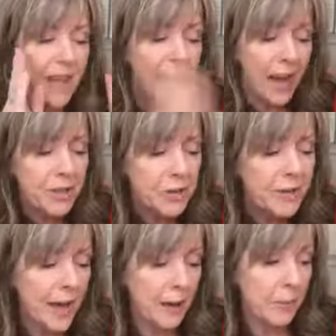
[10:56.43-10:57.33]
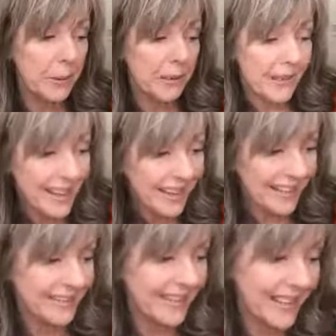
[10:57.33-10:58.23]
I do that
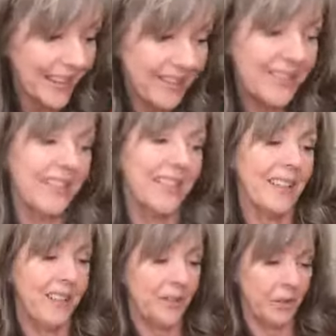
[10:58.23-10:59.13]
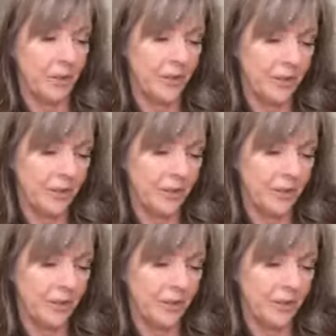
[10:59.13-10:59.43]
plus the other thing I do.